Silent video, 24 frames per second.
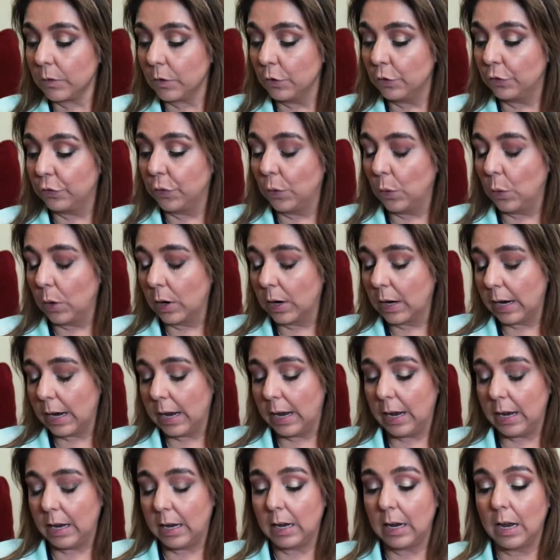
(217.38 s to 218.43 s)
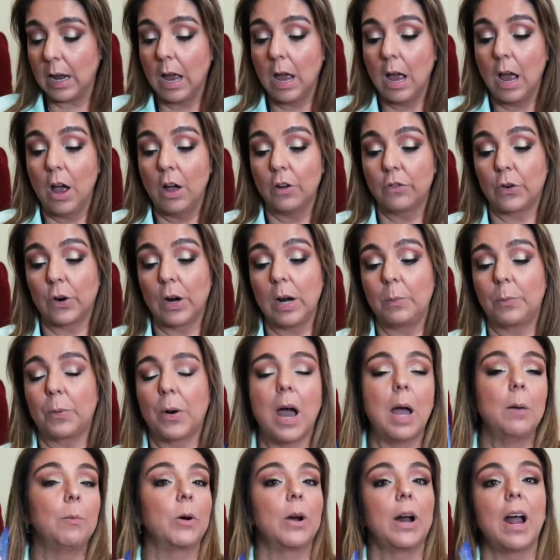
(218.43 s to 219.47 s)
for a
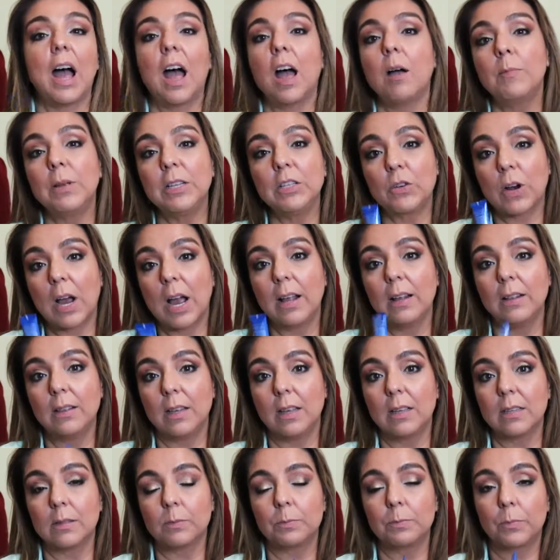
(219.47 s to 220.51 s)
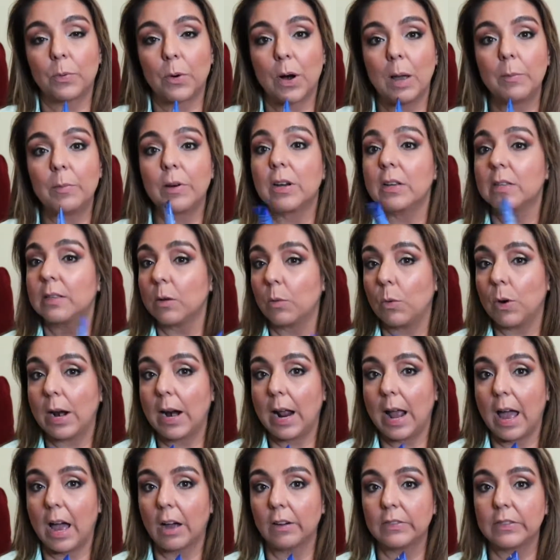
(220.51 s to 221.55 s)
primer. I have been trying this primer, is the one
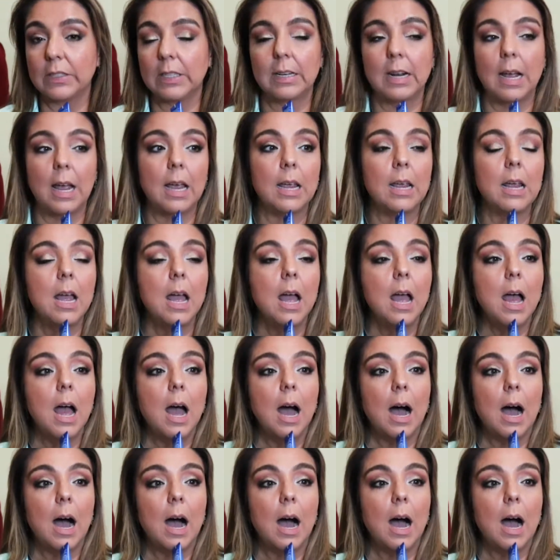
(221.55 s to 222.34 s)
I have today.